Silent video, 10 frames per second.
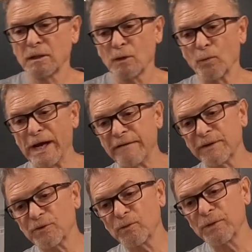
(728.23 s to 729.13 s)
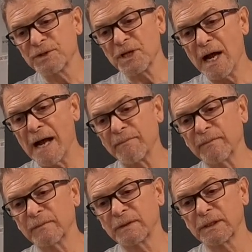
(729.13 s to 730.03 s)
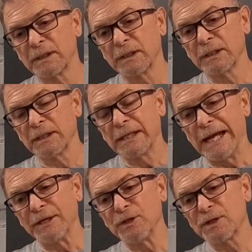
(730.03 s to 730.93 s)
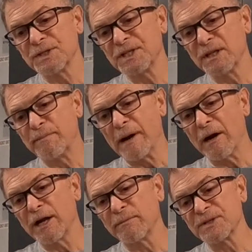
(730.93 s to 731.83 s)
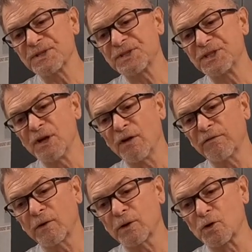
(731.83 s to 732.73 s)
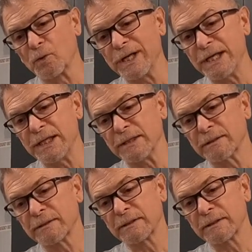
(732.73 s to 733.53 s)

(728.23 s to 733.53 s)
Wave it through the top. And you can see the barium is silver green.